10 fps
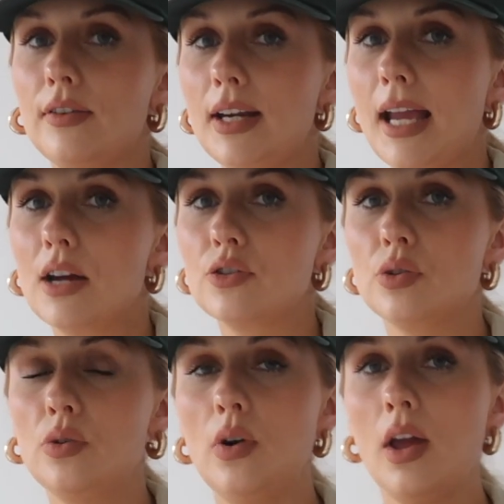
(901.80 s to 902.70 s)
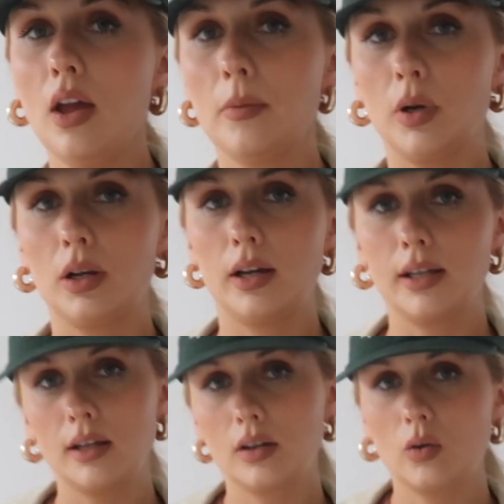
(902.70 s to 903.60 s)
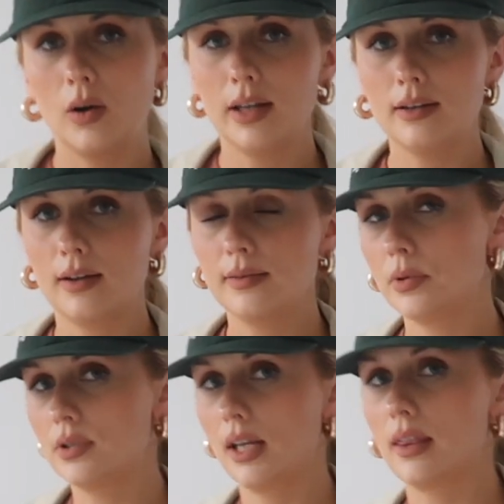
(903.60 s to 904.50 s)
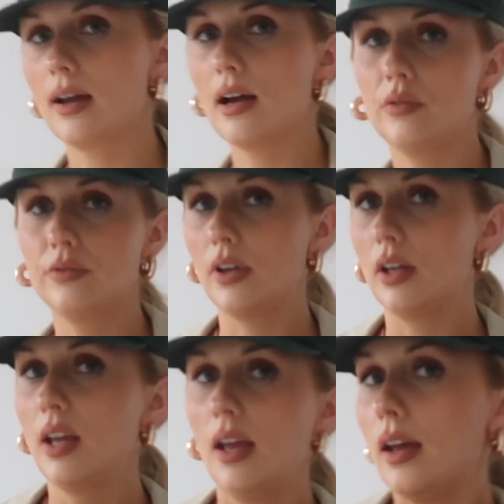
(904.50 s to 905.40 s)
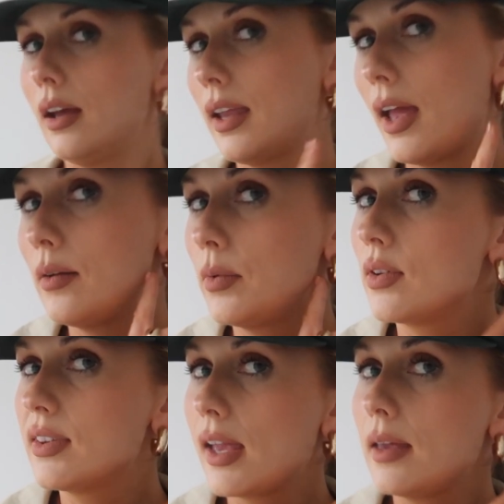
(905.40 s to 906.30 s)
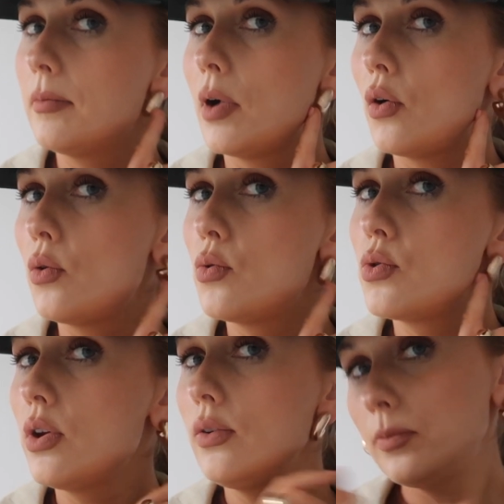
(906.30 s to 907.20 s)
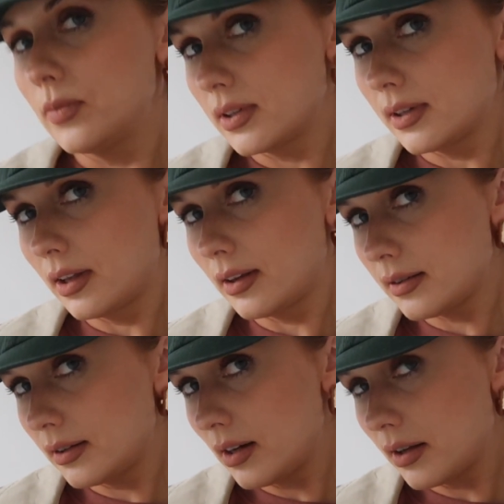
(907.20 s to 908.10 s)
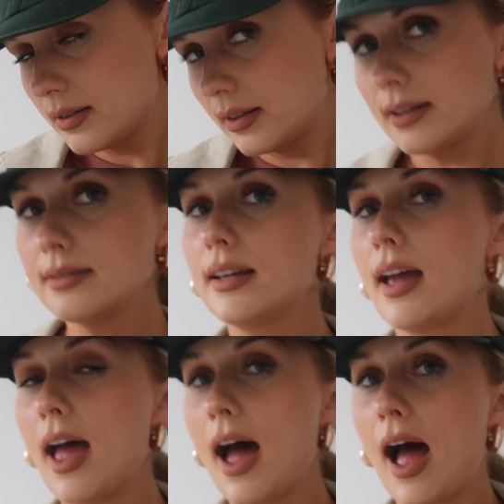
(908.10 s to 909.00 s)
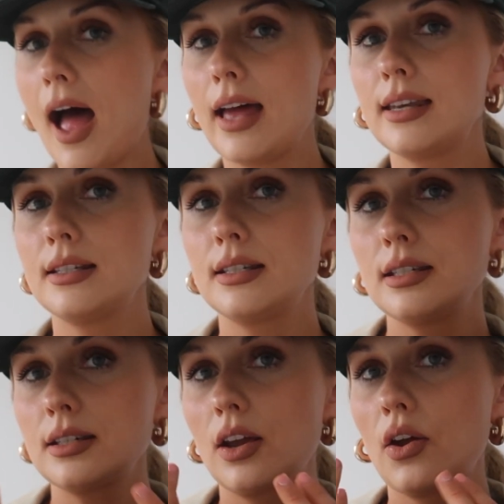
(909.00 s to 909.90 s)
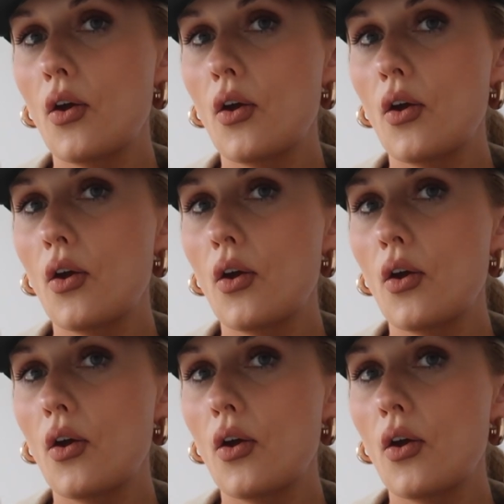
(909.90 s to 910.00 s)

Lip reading: very casual, but like quite a nice put together outfit. Again, got the same old hoops, sunglasses, and